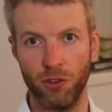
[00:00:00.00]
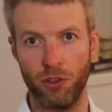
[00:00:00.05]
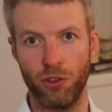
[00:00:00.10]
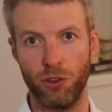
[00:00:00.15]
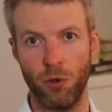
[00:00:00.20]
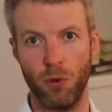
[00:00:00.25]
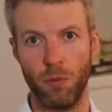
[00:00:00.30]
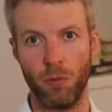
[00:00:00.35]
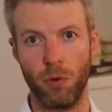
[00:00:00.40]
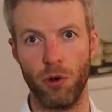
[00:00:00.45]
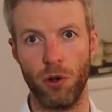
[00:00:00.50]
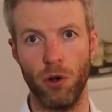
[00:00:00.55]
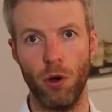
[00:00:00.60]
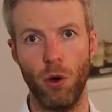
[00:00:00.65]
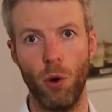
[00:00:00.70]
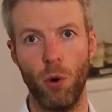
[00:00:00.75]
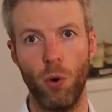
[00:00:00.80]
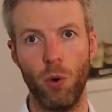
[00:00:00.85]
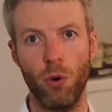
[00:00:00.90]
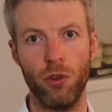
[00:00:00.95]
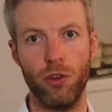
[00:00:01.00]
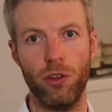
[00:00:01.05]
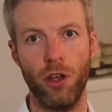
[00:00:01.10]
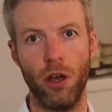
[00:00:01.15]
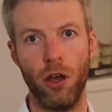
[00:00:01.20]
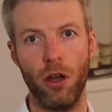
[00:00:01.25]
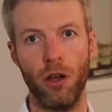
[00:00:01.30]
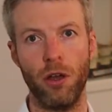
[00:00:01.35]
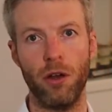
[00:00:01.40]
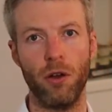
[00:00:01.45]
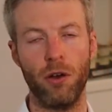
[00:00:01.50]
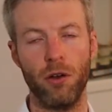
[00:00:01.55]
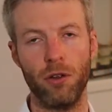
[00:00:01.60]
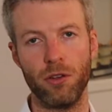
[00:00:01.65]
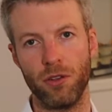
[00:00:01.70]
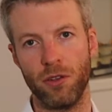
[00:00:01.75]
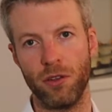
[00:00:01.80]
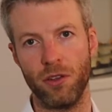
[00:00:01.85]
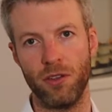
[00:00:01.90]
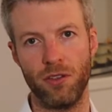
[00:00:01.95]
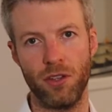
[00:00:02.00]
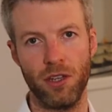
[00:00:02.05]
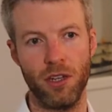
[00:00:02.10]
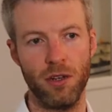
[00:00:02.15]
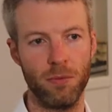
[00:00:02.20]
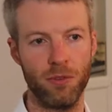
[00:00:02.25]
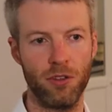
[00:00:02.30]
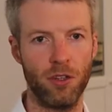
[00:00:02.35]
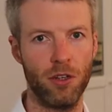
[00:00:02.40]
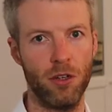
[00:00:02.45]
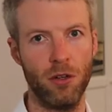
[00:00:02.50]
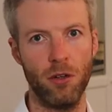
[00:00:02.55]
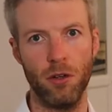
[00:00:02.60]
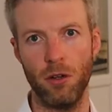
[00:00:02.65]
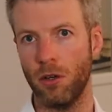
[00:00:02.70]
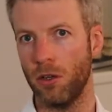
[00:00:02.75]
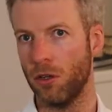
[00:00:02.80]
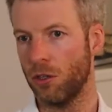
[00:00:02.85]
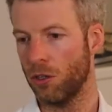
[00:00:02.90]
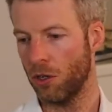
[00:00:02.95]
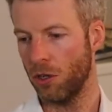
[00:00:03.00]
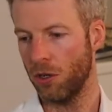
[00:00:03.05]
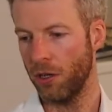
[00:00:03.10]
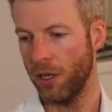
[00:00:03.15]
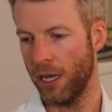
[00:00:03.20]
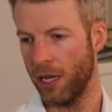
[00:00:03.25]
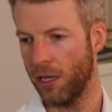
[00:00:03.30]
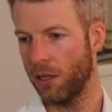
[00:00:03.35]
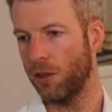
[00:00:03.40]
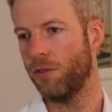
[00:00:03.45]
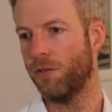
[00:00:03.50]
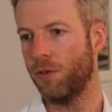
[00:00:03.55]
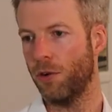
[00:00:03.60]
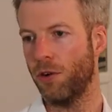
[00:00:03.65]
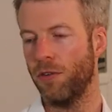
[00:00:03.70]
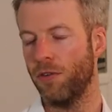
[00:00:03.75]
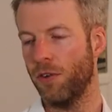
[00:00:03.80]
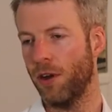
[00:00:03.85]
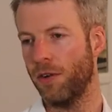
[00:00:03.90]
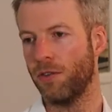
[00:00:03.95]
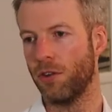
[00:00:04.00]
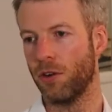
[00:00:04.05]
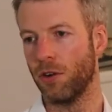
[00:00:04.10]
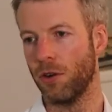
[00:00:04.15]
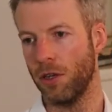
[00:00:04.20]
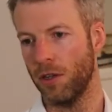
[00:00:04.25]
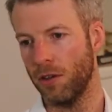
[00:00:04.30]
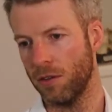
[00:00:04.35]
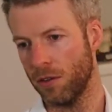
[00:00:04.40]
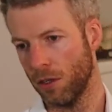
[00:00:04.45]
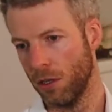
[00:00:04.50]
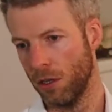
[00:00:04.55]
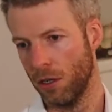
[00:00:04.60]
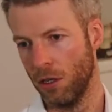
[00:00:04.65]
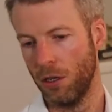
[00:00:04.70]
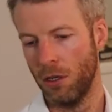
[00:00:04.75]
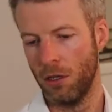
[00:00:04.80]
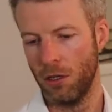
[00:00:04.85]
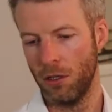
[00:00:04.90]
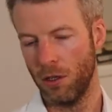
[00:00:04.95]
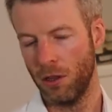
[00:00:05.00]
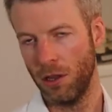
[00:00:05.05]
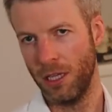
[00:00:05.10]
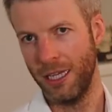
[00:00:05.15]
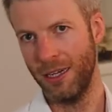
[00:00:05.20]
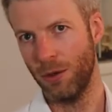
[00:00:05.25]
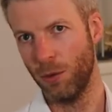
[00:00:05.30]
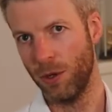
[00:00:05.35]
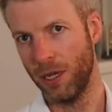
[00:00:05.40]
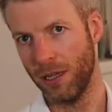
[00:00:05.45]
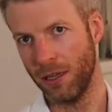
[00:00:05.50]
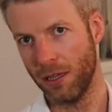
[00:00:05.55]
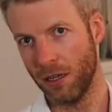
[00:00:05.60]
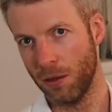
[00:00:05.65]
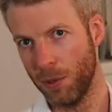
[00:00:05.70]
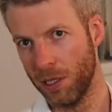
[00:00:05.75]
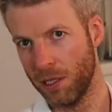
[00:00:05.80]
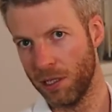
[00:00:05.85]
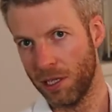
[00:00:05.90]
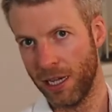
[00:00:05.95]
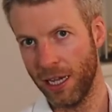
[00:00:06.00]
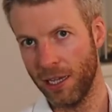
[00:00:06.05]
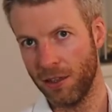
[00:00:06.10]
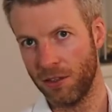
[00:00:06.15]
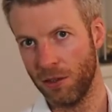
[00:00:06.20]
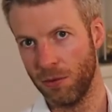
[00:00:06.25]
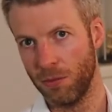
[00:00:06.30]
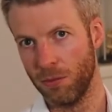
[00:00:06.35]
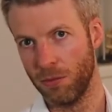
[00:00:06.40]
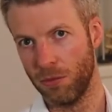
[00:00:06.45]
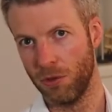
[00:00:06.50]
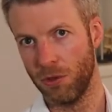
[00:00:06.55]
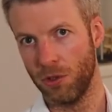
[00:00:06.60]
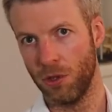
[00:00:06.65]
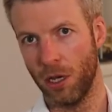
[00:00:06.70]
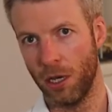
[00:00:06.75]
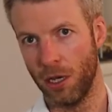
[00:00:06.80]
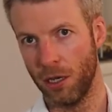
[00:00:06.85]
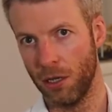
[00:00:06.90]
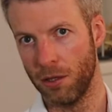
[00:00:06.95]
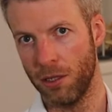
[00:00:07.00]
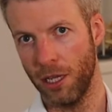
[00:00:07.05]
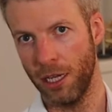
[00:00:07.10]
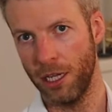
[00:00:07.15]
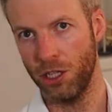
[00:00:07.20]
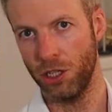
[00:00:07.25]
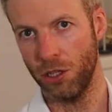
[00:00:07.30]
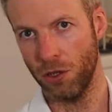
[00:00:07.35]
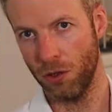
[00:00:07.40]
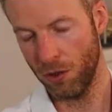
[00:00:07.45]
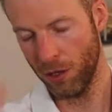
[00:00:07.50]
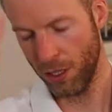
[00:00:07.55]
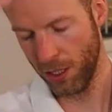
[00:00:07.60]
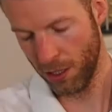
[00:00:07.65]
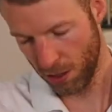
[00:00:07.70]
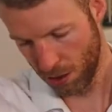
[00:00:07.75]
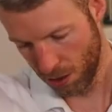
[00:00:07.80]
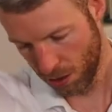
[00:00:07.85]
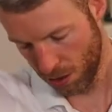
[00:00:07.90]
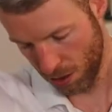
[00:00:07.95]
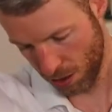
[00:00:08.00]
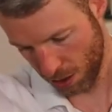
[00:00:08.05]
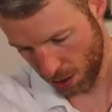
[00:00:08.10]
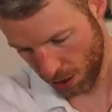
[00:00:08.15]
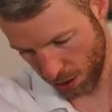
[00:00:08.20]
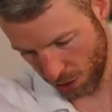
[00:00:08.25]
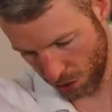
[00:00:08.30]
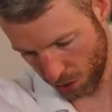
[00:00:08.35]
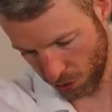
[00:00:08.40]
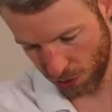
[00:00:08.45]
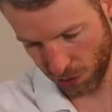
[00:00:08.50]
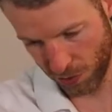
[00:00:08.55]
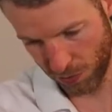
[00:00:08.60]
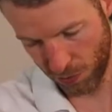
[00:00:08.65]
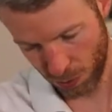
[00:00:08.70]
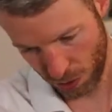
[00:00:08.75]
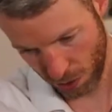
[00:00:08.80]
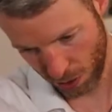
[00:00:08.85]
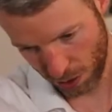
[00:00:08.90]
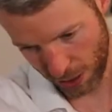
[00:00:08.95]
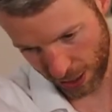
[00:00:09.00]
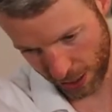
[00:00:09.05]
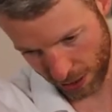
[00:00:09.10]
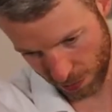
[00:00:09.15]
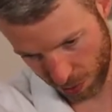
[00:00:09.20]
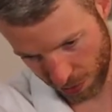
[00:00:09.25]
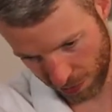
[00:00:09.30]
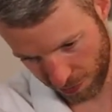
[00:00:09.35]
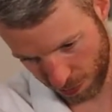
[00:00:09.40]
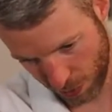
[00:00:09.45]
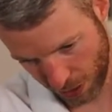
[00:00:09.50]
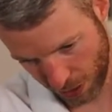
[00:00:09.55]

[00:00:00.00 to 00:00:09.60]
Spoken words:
So I'm going to hold down onto the seat I'm sitting on, turn the head to 45 degrees, lean away a little bit to get some tension on that, and then just with a light bit of